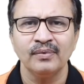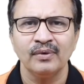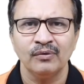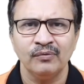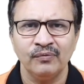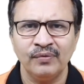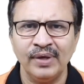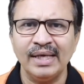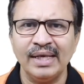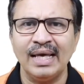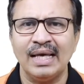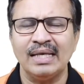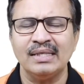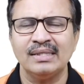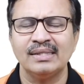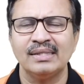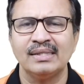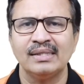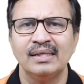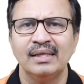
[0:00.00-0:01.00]

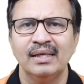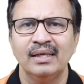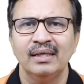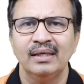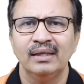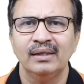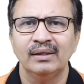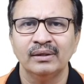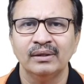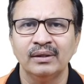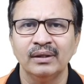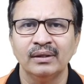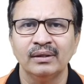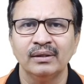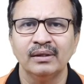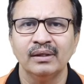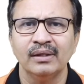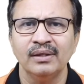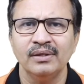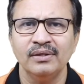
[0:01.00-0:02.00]
whereas the
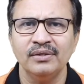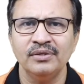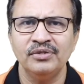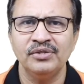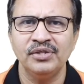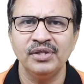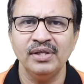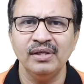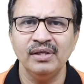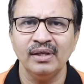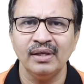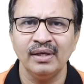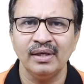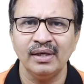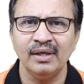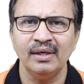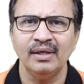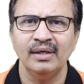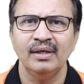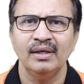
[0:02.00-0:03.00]

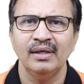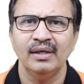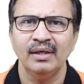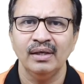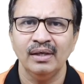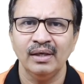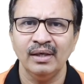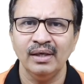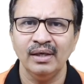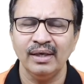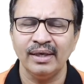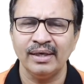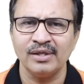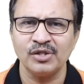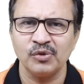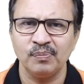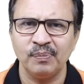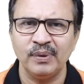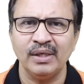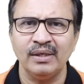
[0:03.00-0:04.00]
GA
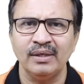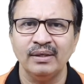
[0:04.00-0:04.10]
ASP,